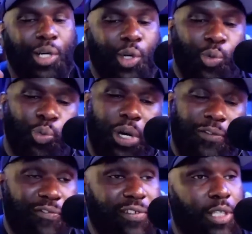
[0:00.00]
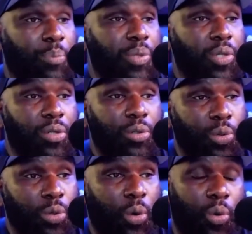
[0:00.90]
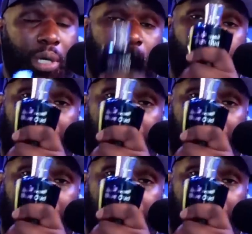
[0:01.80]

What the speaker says: with the pure oud oil